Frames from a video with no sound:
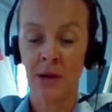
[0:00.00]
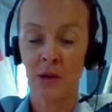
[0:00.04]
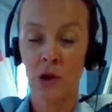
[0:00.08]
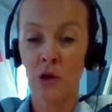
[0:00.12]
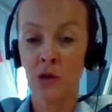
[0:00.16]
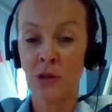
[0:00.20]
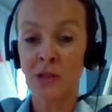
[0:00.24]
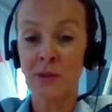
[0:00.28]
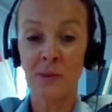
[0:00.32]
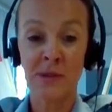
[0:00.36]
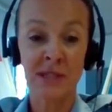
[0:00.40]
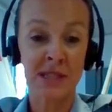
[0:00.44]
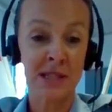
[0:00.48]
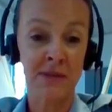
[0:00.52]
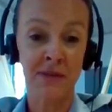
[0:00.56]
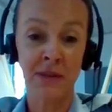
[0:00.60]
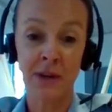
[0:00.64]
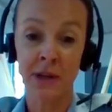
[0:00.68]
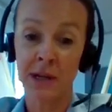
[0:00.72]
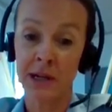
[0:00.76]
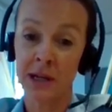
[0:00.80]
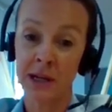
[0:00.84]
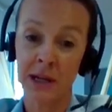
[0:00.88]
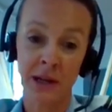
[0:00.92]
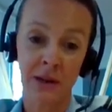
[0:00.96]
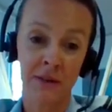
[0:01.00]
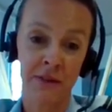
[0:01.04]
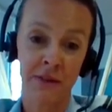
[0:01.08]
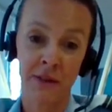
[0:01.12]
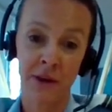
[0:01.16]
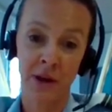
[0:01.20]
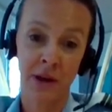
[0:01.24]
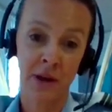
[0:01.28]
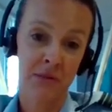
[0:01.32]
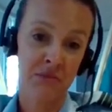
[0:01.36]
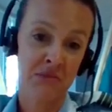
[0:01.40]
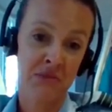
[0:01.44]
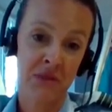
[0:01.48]
not specifically
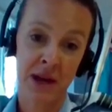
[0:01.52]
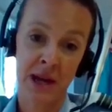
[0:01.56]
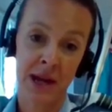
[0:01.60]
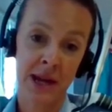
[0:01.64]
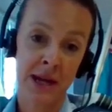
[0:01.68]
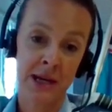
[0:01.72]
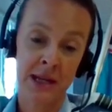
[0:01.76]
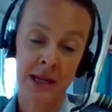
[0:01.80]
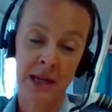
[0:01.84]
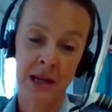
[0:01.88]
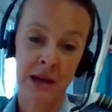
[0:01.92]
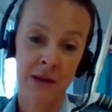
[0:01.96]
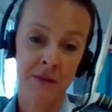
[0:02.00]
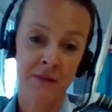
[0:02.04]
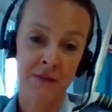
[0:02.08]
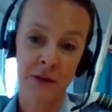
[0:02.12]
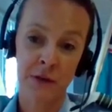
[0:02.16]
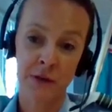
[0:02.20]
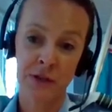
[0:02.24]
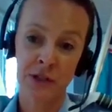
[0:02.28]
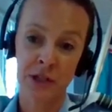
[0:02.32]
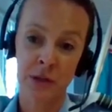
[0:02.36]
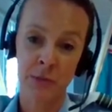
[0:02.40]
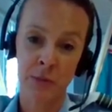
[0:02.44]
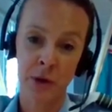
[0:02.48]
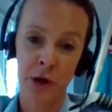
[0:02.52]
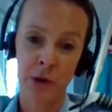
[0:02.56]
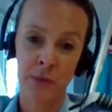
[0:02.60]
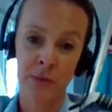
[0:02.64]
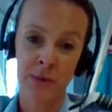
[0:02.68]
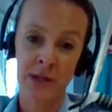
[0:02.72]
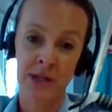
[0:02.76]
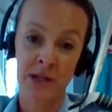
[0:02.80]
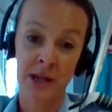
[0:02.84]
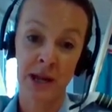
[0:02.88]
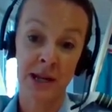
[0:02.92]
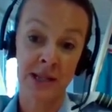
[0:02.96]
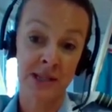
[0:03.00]
for any airfield at the
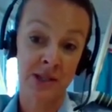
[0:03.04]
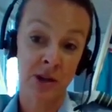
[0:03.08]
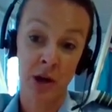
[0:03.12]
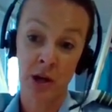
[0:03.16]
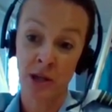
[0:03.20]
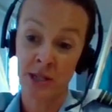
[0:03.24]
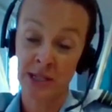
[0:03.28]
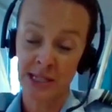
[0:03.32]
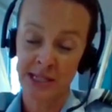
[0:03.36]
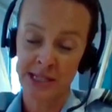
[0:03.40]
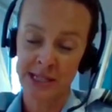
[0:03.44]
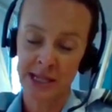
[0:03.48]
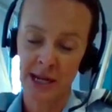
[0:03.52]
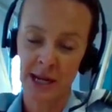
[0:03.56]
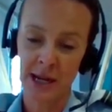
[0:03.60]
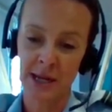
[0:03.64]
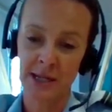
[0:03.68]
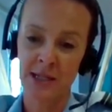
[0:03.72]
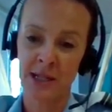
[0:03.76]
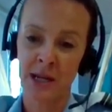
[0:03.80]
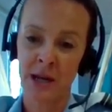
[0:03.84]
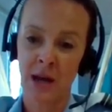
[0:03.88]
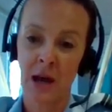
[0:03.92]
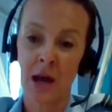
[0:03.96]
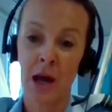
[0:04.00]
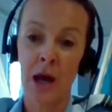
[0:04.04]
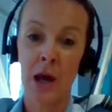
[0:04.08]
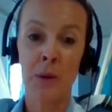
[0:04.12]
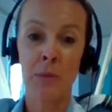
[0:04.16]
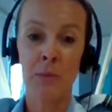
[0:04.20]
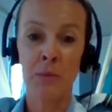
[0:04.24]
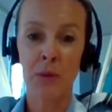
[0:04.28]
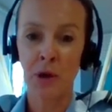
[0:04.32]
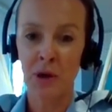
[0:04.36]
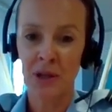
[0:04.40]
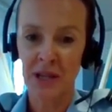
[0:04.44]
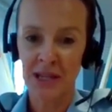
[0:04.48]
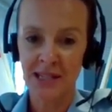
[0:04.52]
moment, as I understand,
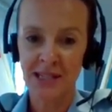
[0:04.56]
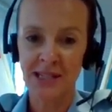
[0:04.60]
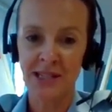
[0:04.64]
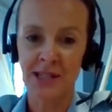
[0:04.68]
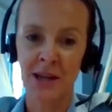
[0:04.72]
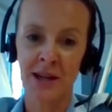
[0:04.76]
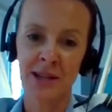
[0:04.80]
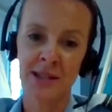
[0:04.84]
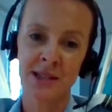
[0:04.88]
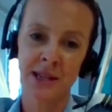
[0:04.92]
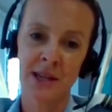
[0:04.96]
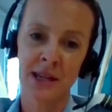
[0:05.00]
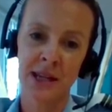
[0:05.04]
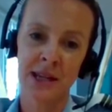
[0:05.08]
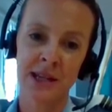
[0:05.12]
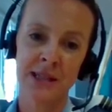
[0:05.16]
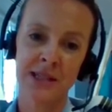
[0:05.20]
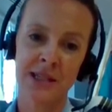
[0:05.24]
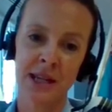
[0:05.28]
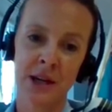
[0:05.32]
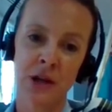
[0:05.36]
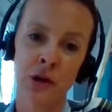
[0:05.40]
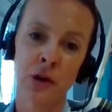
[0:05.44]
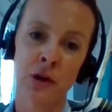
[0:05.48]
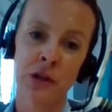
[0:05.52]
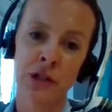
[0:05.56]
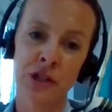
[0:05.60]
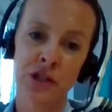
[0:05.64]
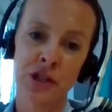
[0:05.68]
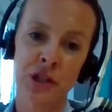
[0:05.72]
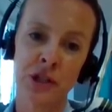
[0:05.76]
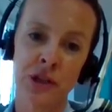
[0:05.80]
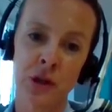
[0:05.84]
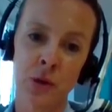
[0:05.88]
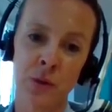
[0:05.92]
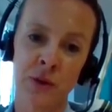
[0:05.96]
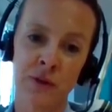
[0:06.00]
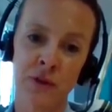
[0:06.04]
but it's certainly a
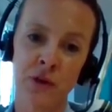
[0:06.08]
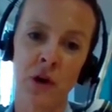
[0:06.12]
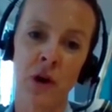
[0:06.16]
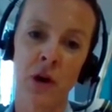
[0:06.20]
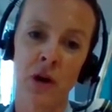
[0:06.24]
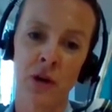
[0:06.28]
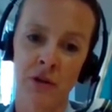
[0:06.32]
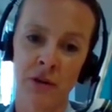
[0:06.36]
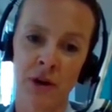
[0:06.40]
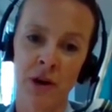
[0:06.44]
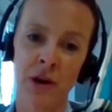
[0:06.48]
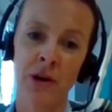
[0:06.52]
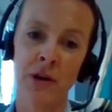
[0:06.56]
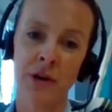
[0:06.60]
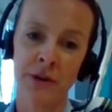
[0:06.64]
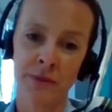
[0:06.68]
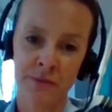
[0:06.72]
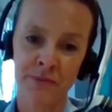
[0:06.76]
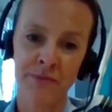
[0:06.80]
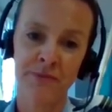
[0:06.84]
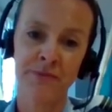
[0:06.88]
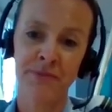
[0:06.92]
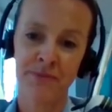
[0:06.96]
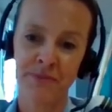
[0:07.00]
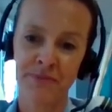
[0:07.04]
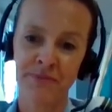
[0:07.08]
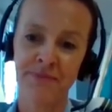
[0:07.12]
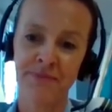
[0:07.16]
technology that we've got our eye on.